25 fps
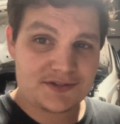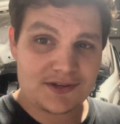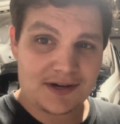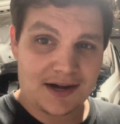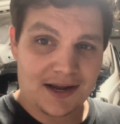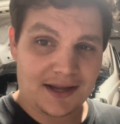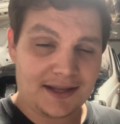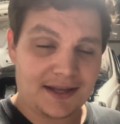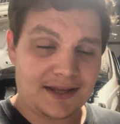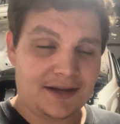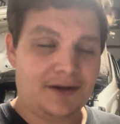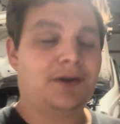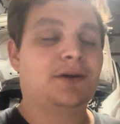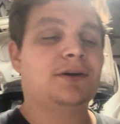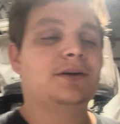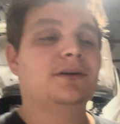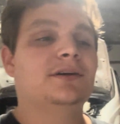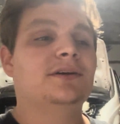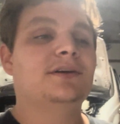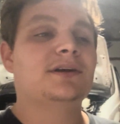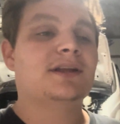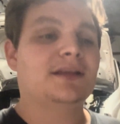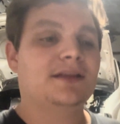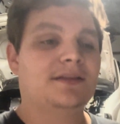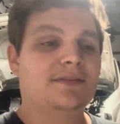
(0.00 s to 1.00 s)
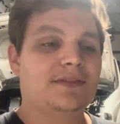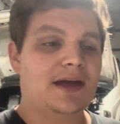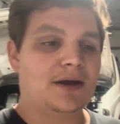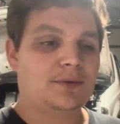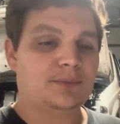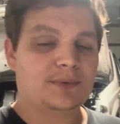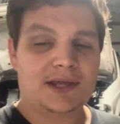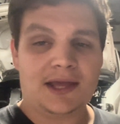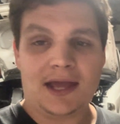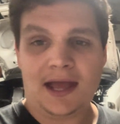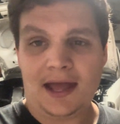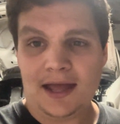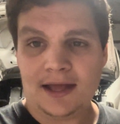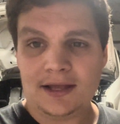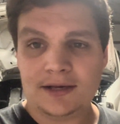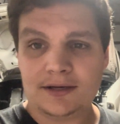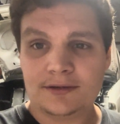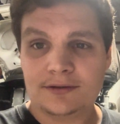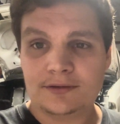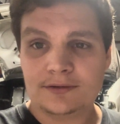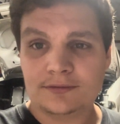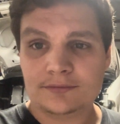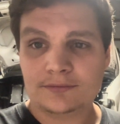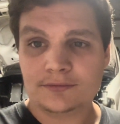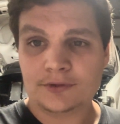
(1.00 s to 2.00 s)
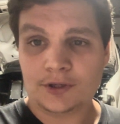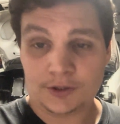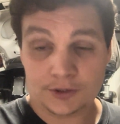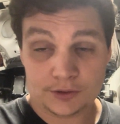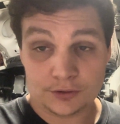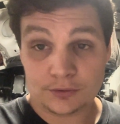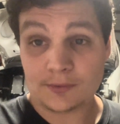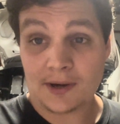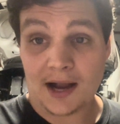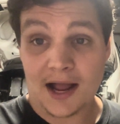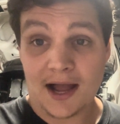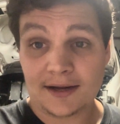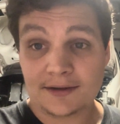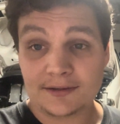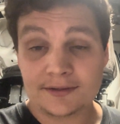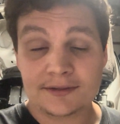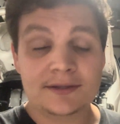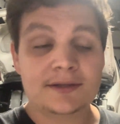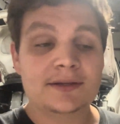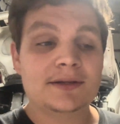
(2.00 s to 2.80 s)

that I had heard, that we had hurt a rod.